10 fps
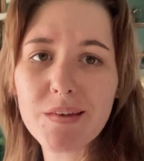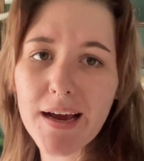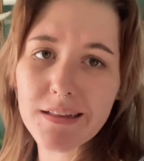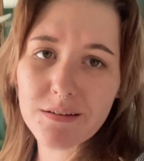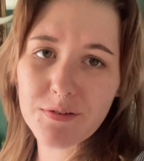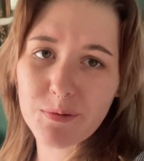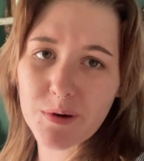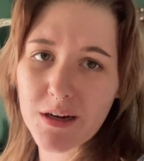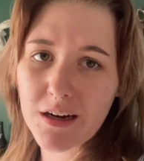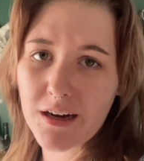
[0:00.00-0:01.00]
Hello
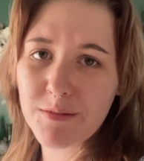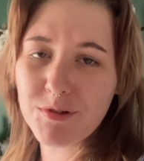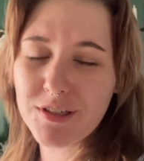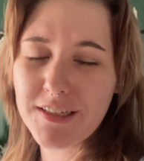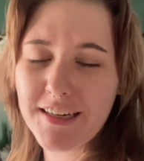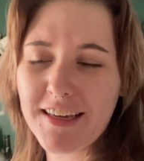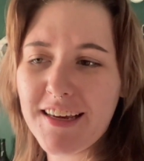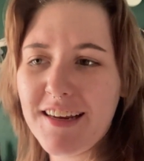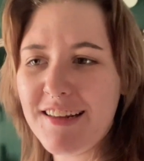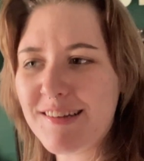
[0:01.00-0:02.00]
everyone, I'm just checking
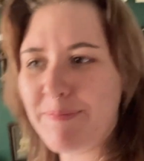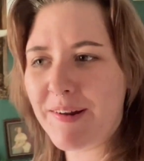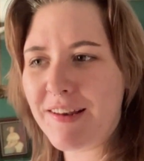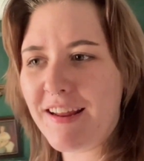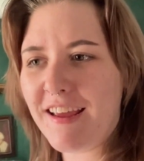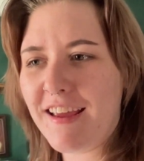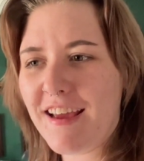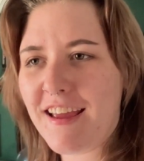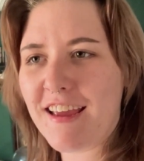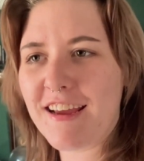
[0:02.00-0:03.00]
in. It's a Monday
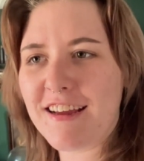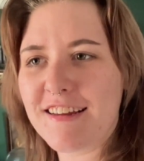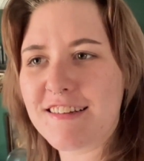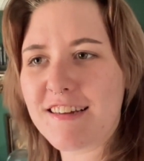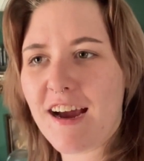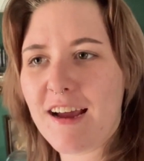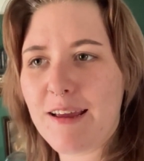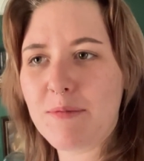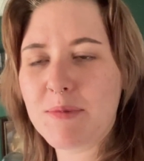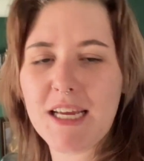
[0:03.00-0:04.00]
and
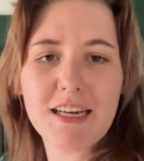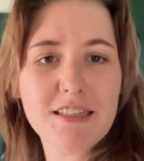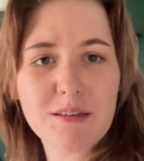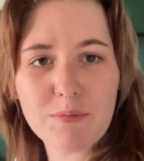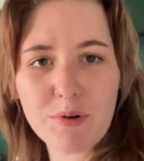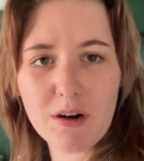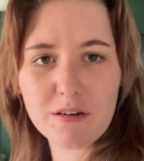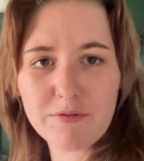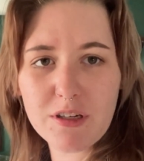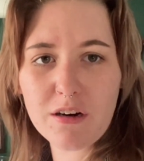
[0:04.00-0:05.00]
I'm taking some product
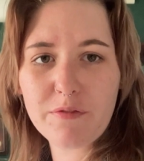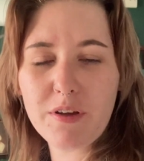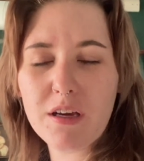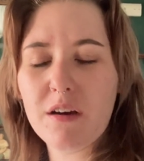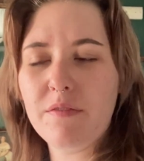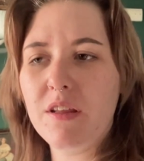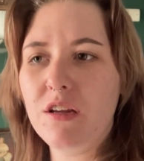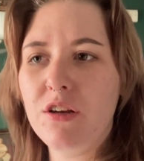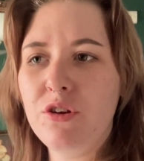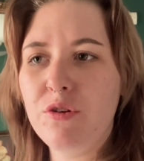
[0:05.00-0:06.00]
photography of
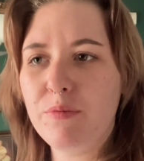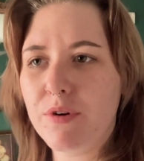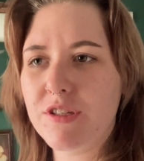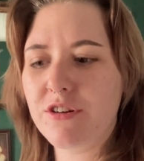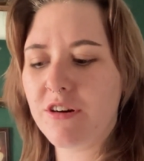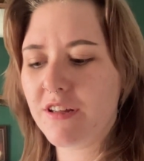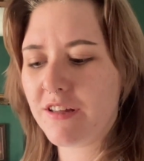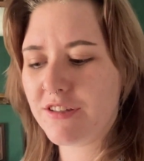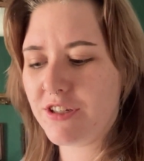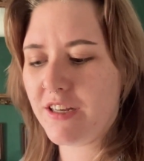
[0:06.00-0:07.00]
the new Poison Garden
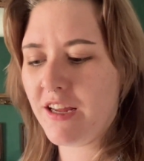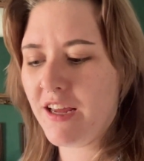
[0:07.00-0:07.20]
collection.